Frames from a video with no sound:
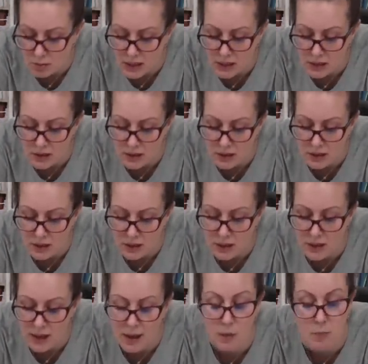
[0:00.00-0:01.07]
make the
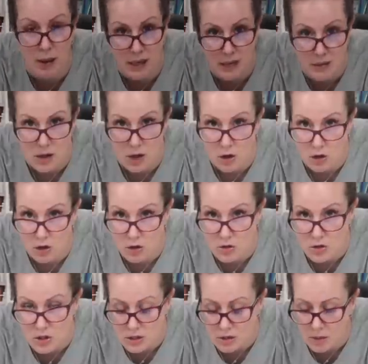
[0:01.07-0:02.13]
neckband a
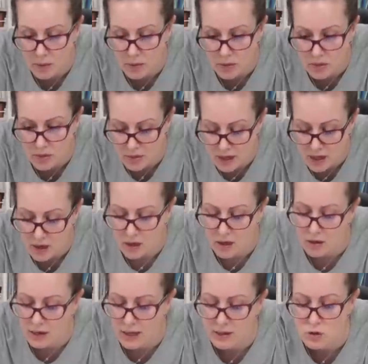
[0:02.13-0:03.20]
lot
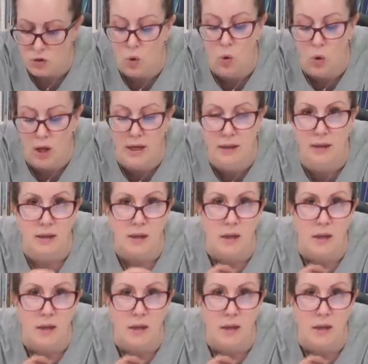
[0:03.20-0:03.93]
thicker, like taller,